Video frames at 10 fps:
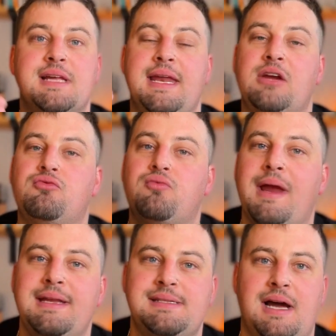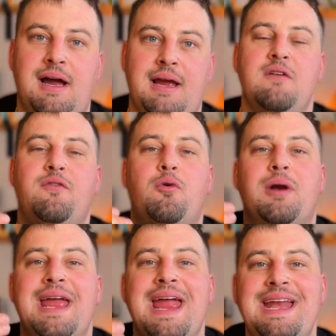and a great time for
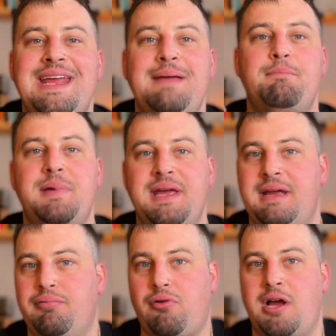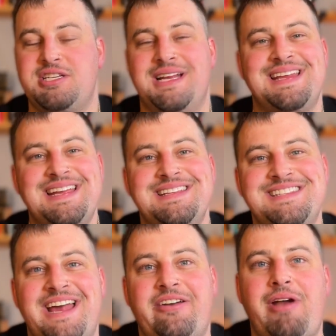any big project
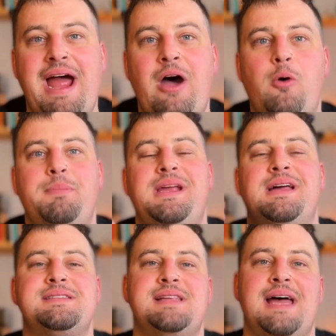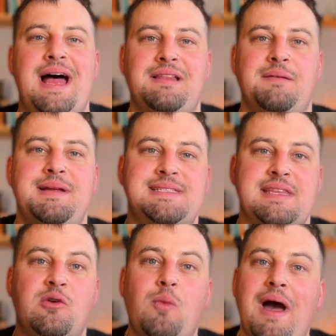inside or out because the elements and
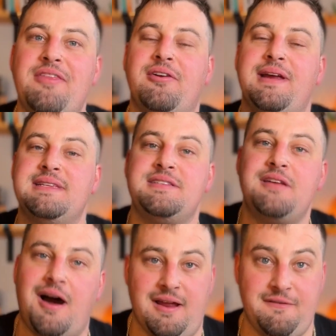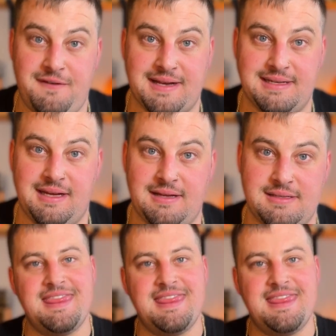the weather is not affecting us.